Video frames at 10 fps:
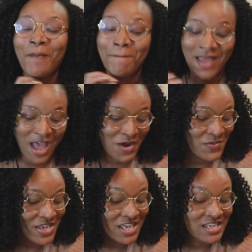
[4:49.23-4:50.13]

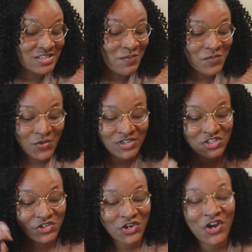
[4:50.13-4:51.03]
Maui's
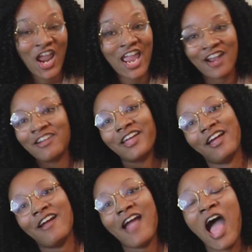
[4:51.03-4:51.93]
Moisture hair
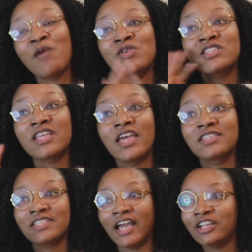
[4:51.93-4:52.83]
care. I was
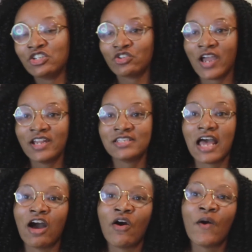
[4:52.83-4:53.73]
excited to try this
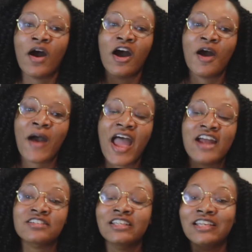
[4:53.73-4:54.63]
out. Uh,
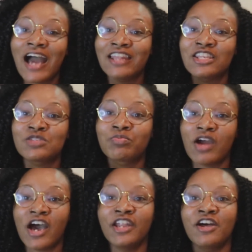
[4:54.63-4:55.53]
I actually got this
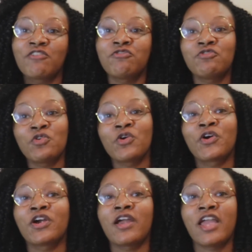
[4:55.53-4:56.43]
product
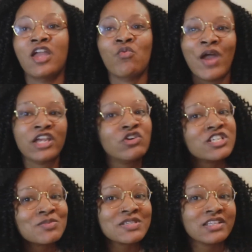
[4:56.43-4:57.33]
for a white
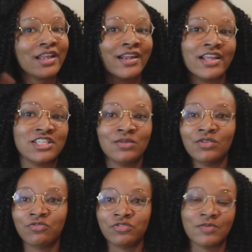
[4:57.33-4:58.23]
Christmas thing that I did
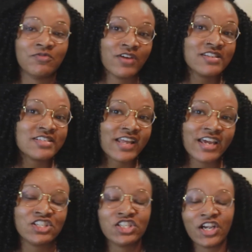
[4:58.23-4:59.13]
with some friends
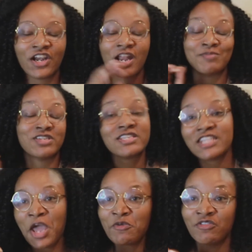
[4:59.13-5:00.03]
last year, and I'm
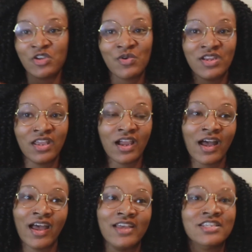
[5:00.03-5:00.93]
just now reviewing it
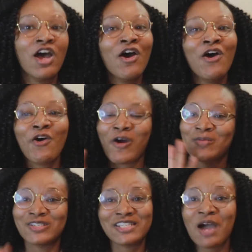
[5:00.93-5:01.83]
guys, or
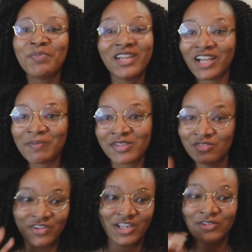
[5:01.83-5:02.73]
I'm just now pinning up
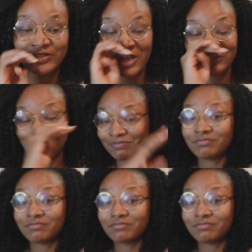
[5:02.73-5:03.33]
this video, so